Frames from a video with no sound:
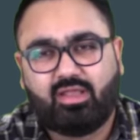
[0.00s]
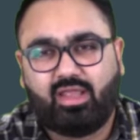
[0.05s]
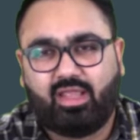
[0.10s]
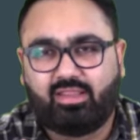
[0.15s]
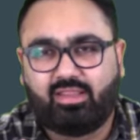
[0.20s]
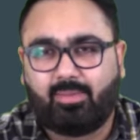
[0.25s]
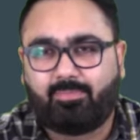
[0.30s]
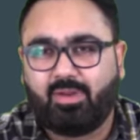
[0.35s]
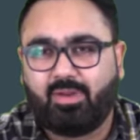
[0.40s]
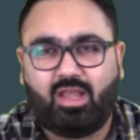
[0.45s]

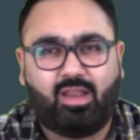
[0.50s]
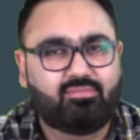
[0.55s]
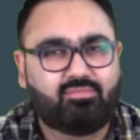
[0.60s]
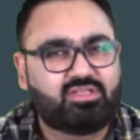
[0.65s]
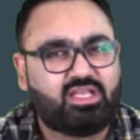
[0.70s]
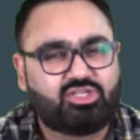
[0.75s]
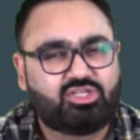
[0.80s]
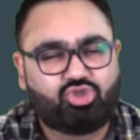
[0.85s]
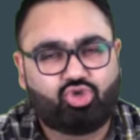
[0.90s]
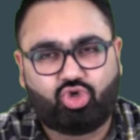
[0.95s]
In the prelims,
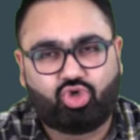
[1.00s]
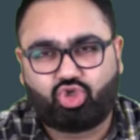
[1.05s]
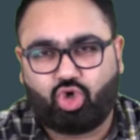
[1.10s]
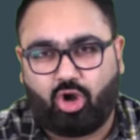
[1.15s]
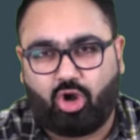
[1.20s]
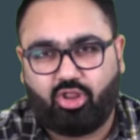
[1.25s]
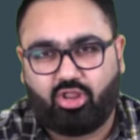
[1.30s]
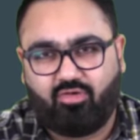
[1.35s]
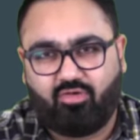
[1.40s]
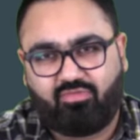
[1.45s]
there is no
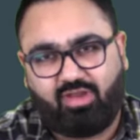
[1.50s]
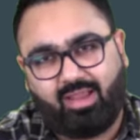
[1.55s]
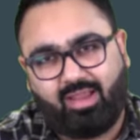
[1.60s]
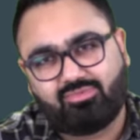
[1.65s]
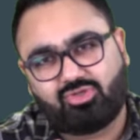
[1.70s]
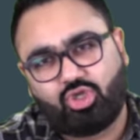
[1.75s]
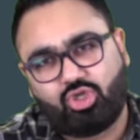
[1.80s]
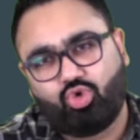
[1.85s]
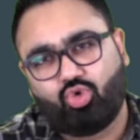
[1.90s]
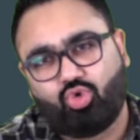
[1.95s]
shortage of
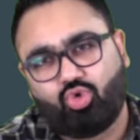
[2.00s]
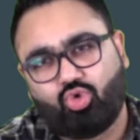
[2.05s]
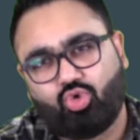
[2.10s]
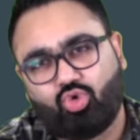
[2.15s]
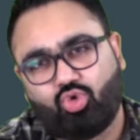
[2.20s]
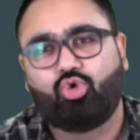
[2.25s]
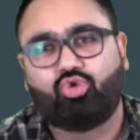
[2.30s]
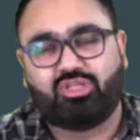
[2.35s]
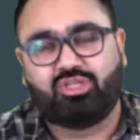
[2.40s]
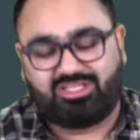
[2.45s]
time. So you
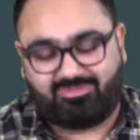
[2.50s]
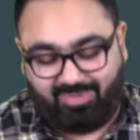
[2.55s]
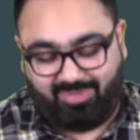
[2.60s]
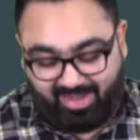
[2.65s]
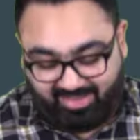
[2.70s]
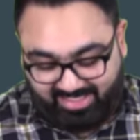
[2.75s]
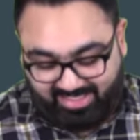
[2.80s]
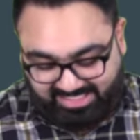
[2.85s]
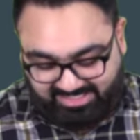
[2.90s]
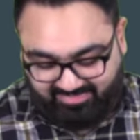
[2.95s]
can do this
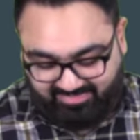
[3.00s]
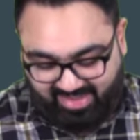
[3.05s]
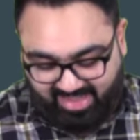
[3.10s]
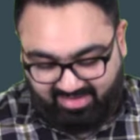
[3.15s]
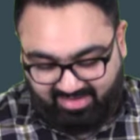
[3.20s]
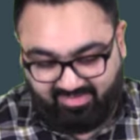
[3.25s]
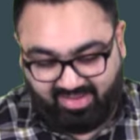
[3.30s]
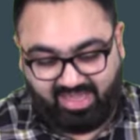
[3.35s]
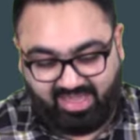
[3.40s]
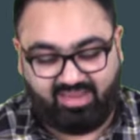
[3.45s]
practice
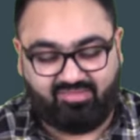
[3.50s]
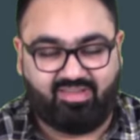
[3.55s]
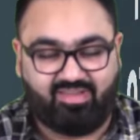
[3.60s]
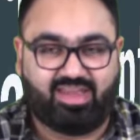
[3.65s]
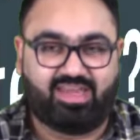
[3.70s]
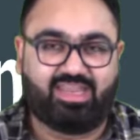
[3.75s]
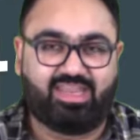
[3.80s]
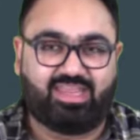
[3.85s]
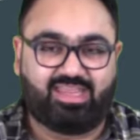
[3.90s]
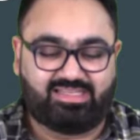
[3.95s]
very, very,
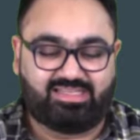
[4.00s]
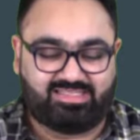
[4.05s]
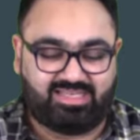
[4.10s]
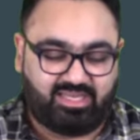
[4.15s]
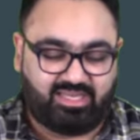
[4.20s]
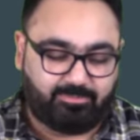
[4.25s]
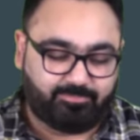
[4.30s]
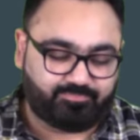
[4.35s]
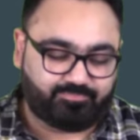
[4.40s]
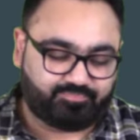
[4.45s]
very
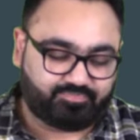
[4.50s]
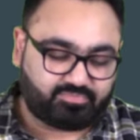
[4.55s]
easily.